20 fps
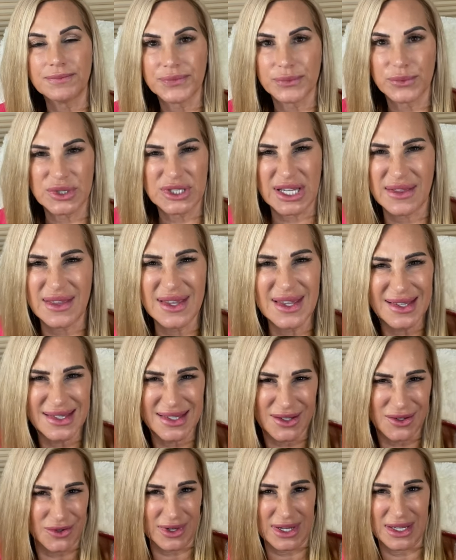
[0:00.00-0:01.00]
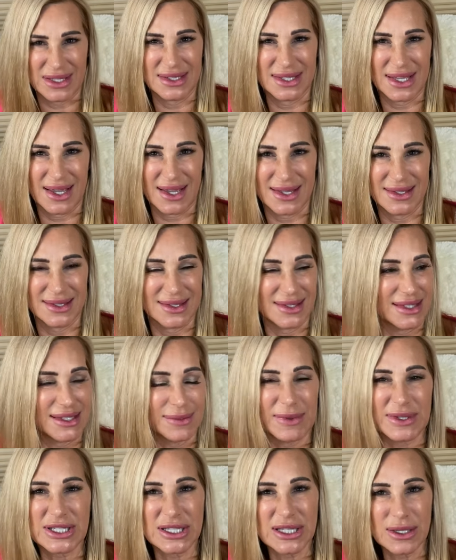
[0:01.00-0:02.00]
which I think is a great size,
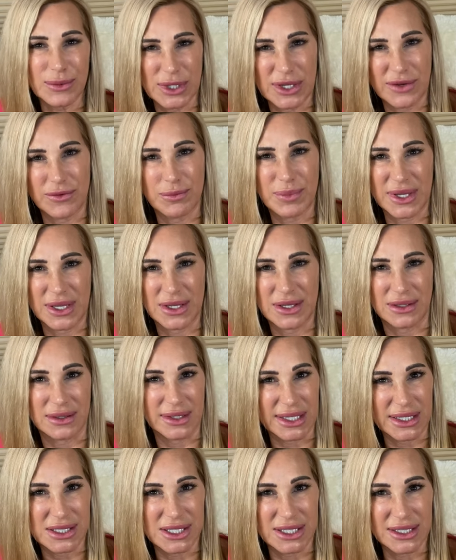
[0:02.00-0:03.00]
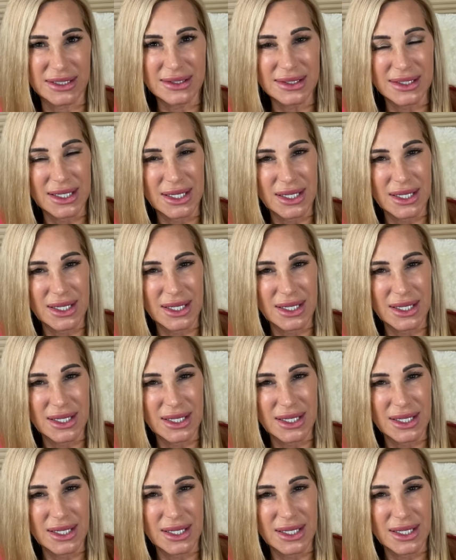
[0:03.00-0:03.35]
especially when you have a big collection.